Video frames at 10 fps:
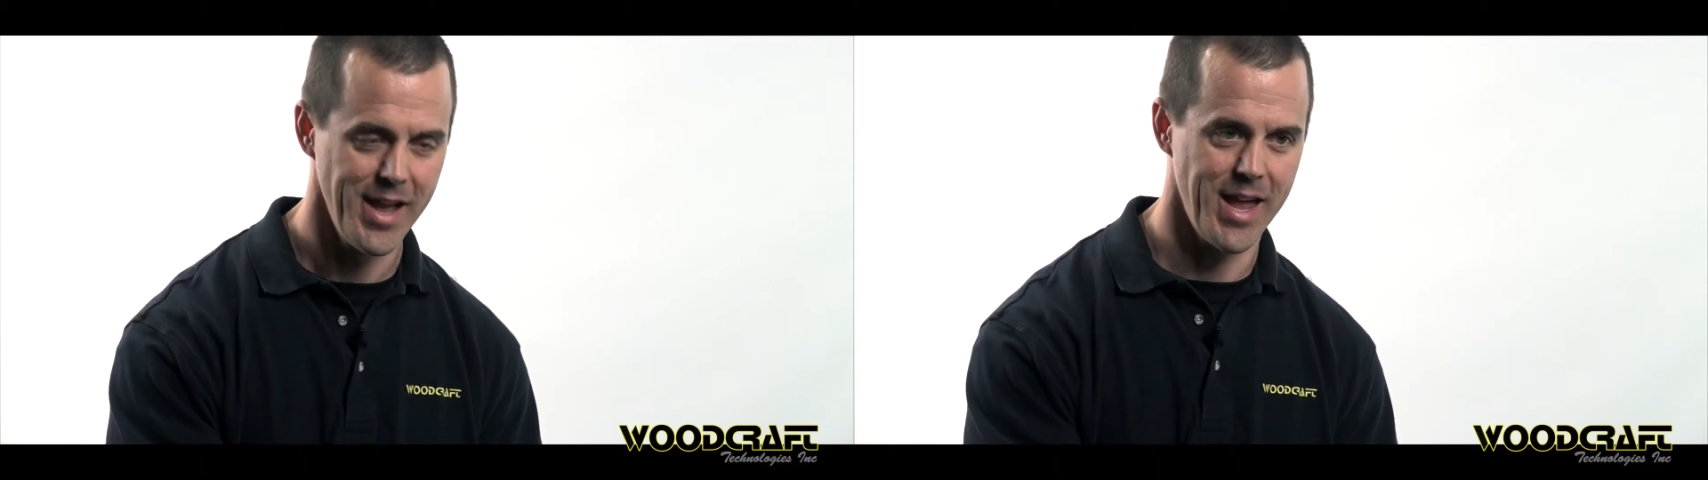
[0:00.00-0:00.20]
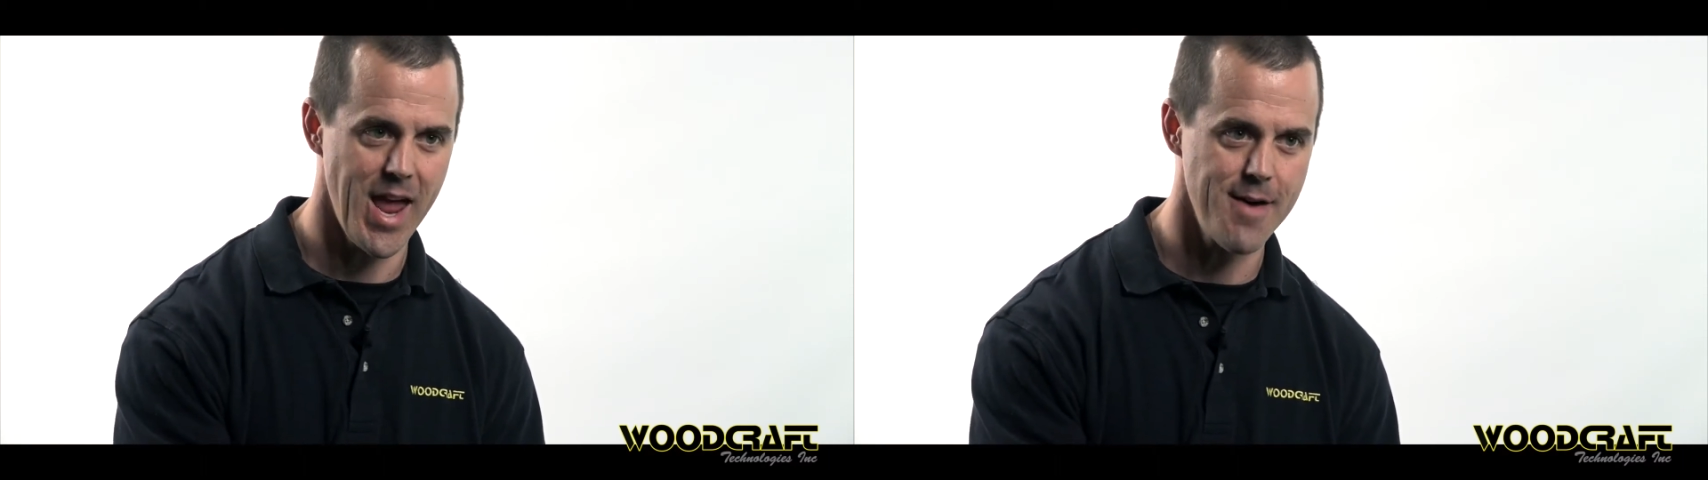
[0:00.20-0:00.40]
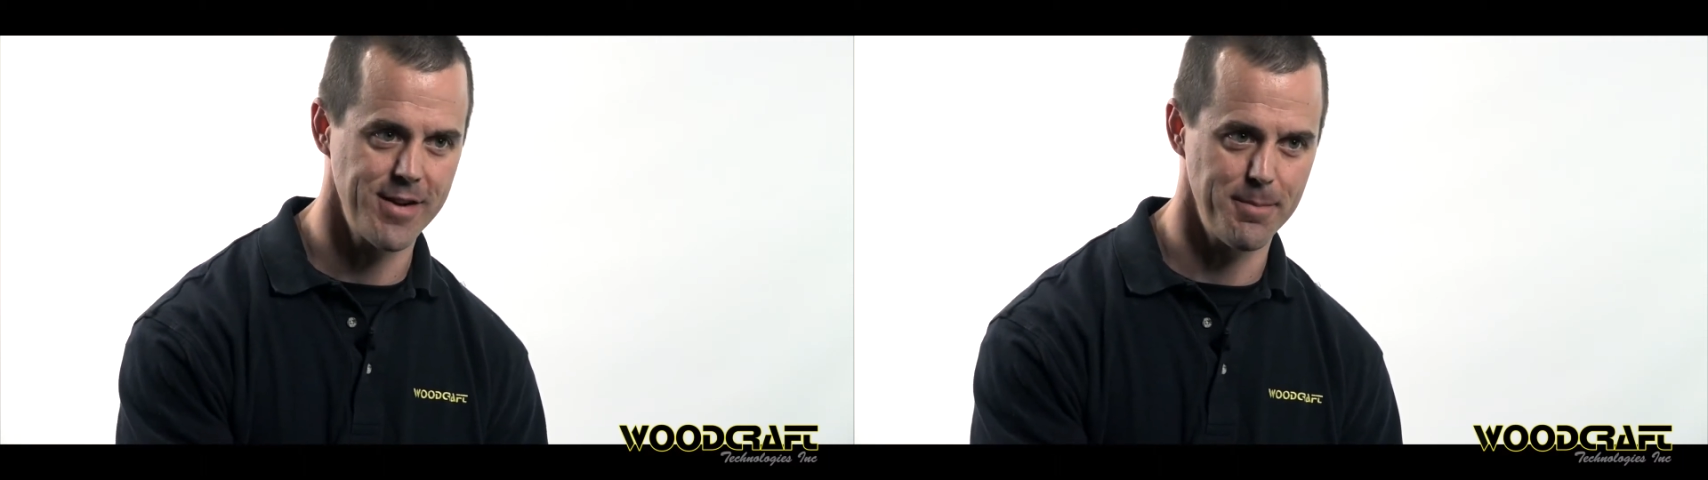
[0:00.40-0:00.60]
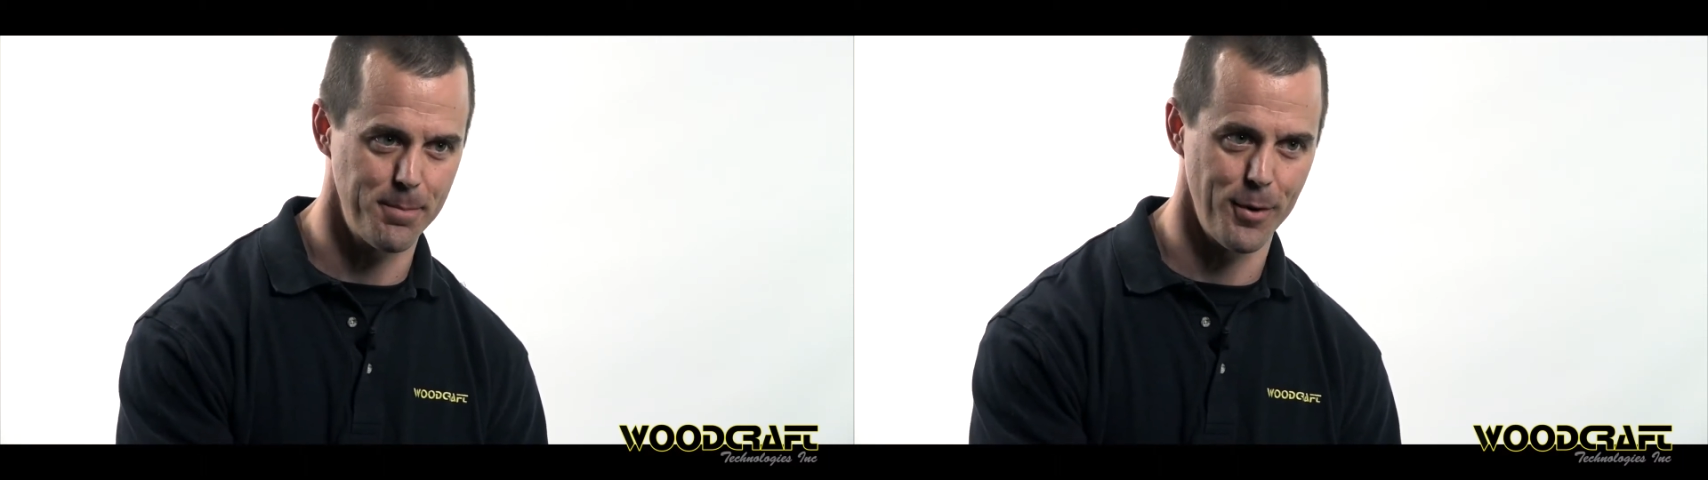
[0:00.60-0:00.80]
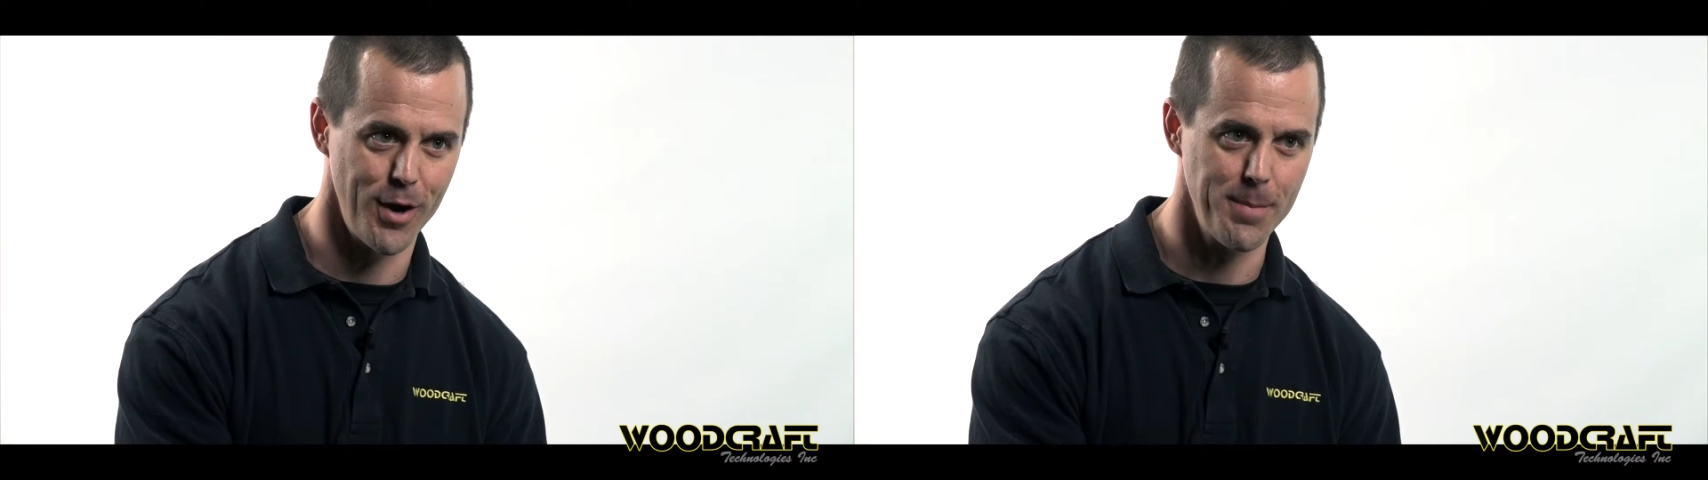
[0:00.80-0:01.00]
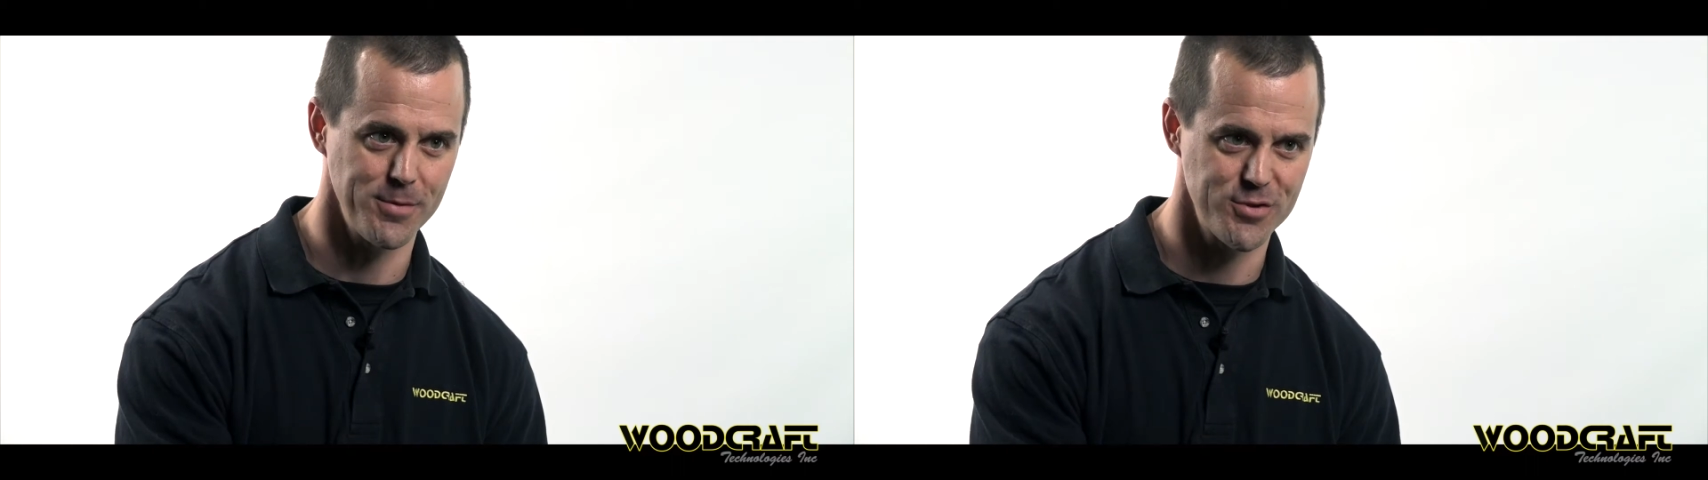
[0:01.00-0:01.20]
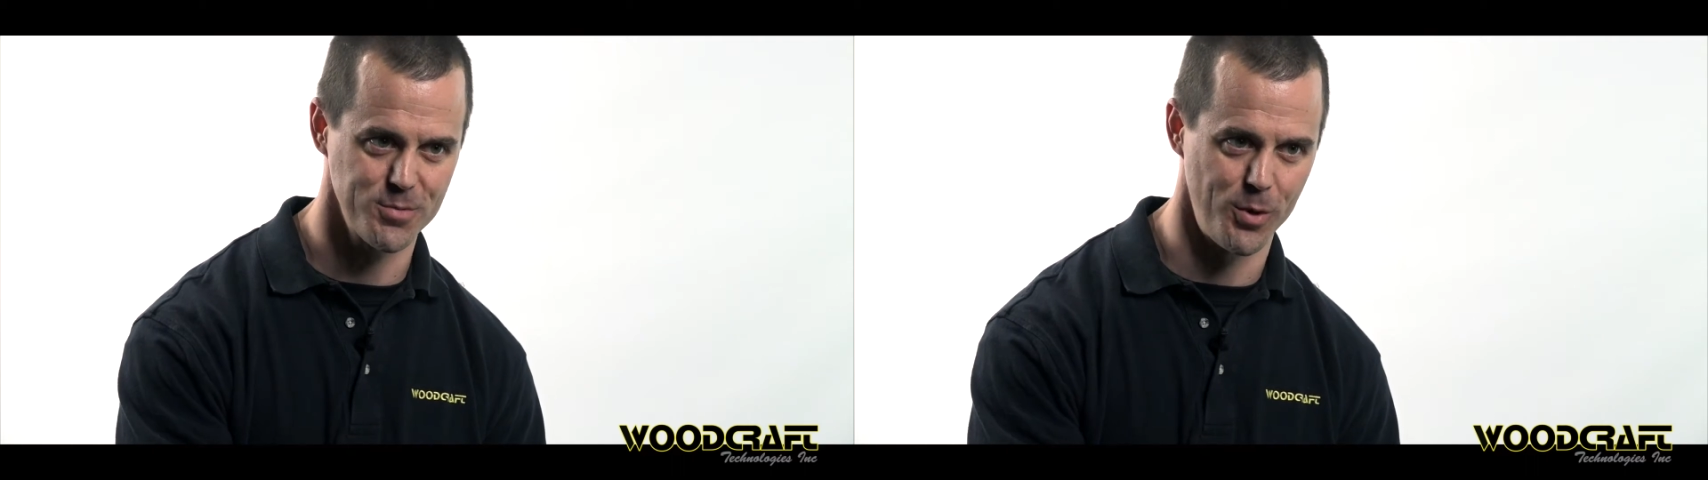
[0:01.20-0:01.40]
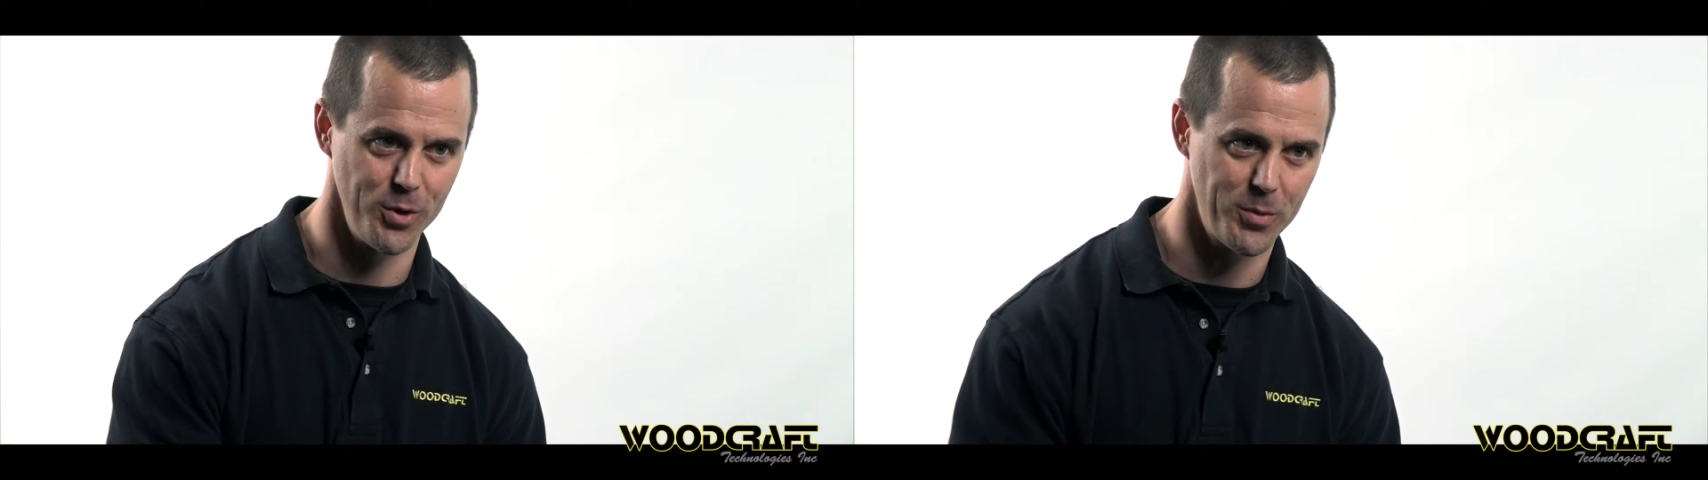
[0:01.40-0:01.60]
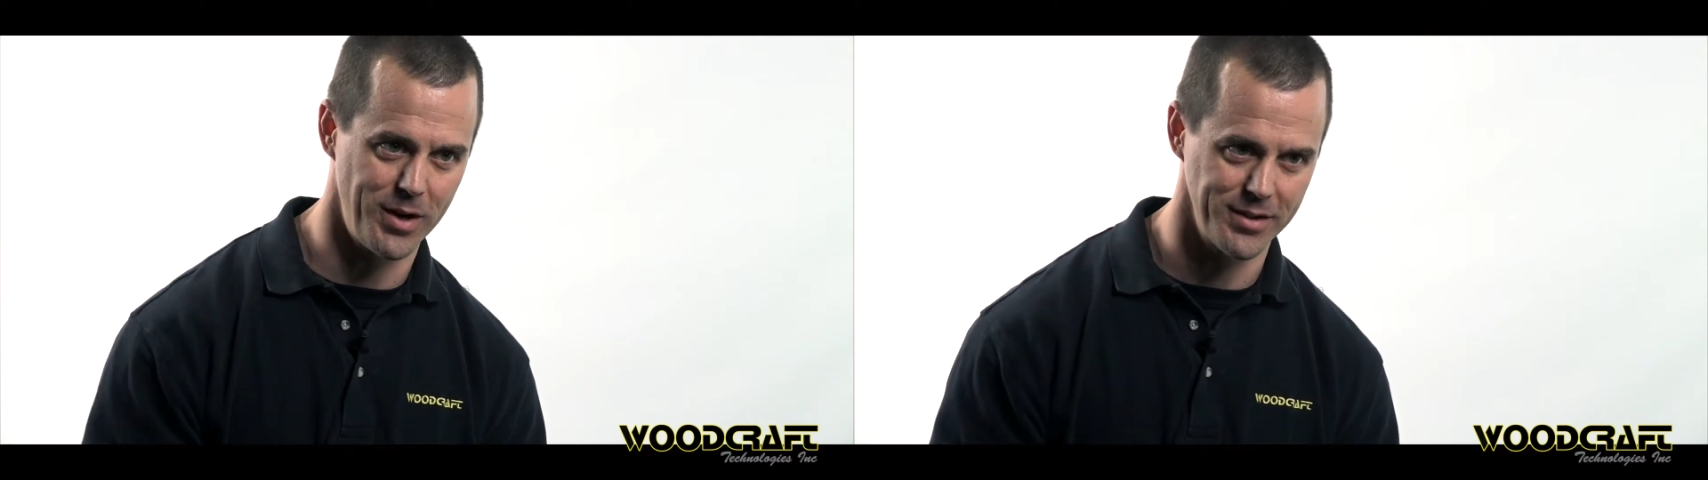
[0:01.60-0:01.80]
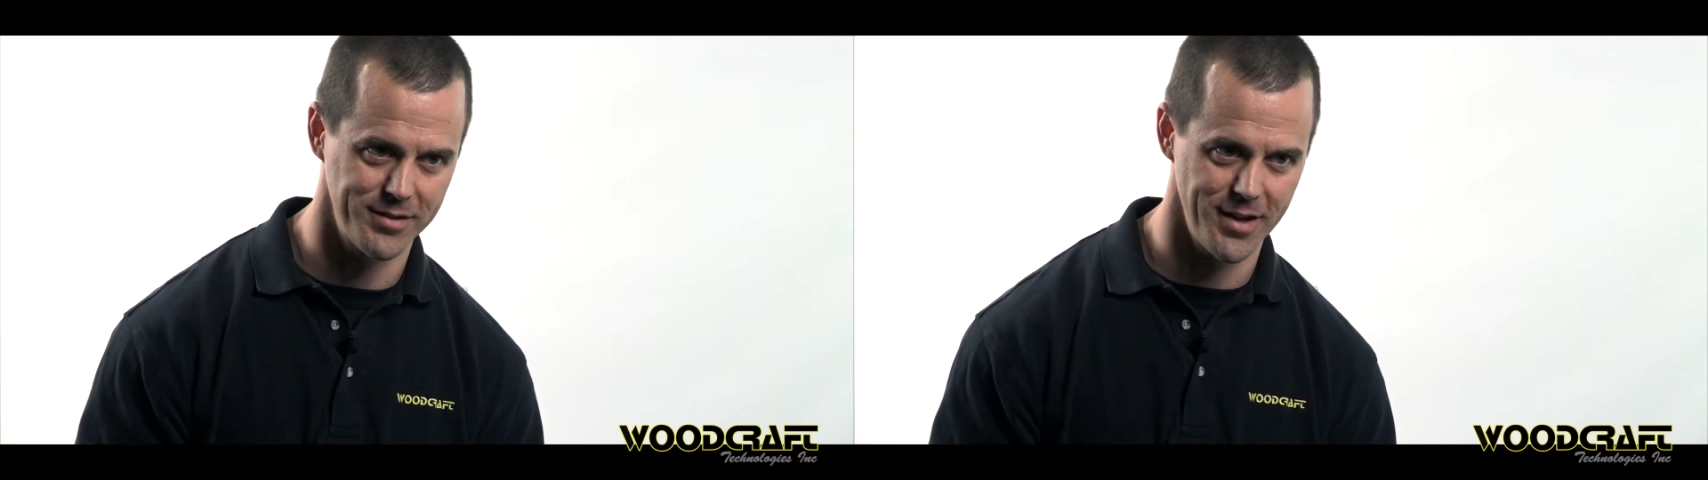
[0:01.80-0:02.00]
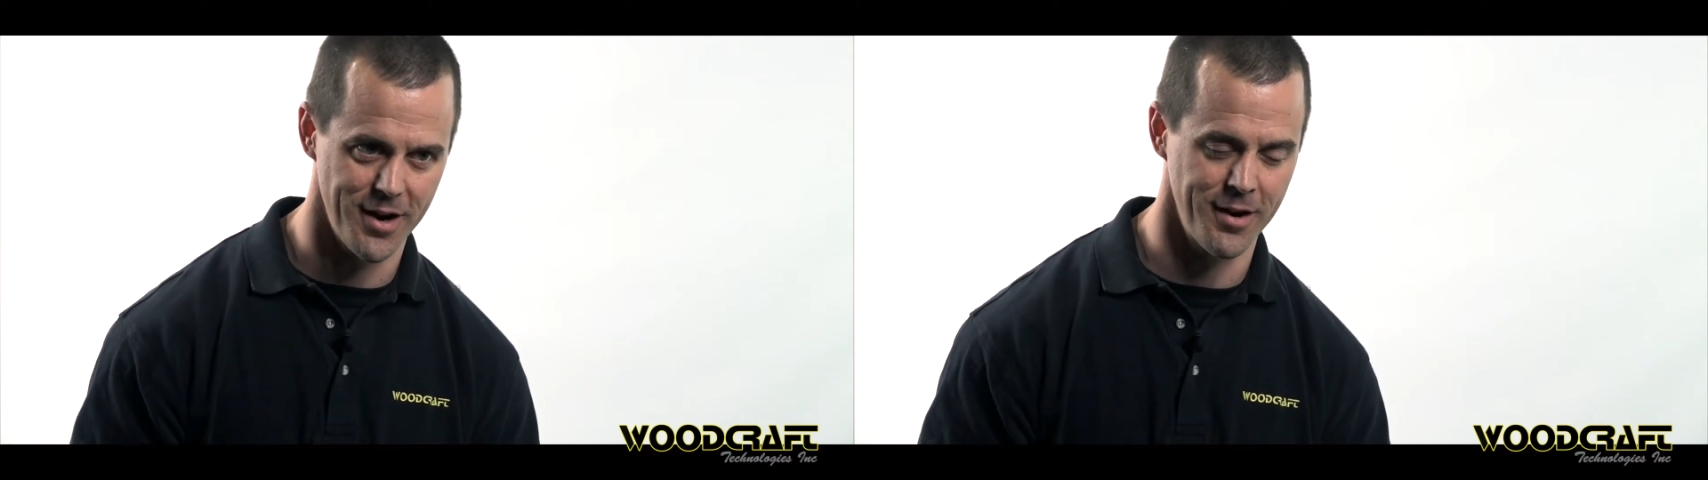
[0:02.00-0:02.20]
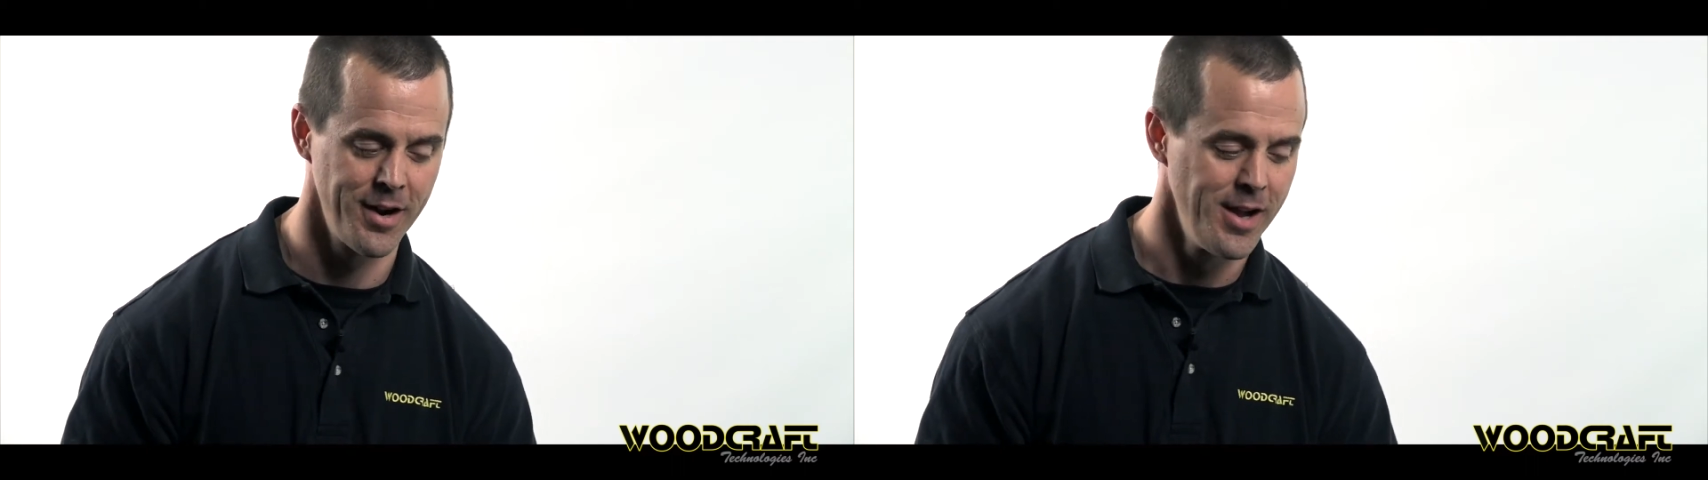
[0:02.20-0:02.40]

and having it burn up and smolder while it's there.